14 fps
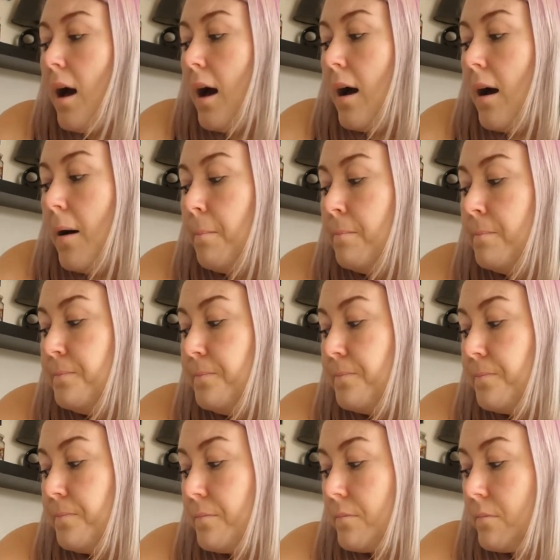
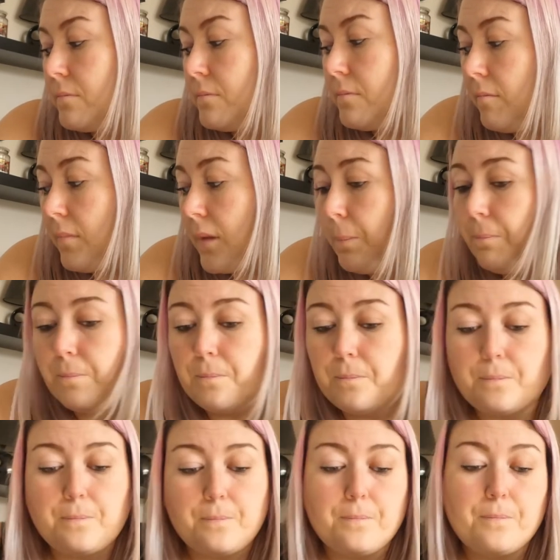
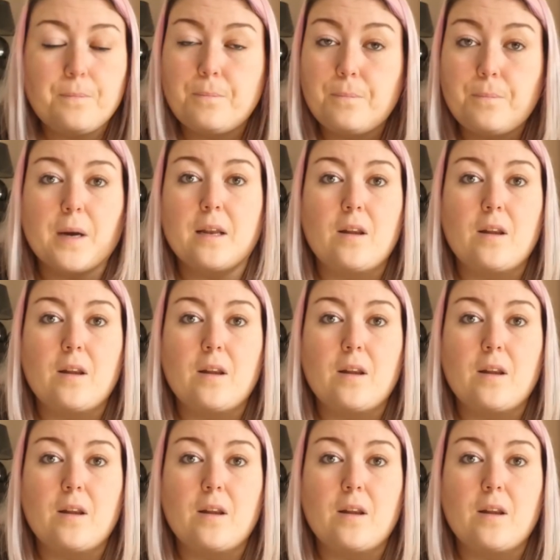but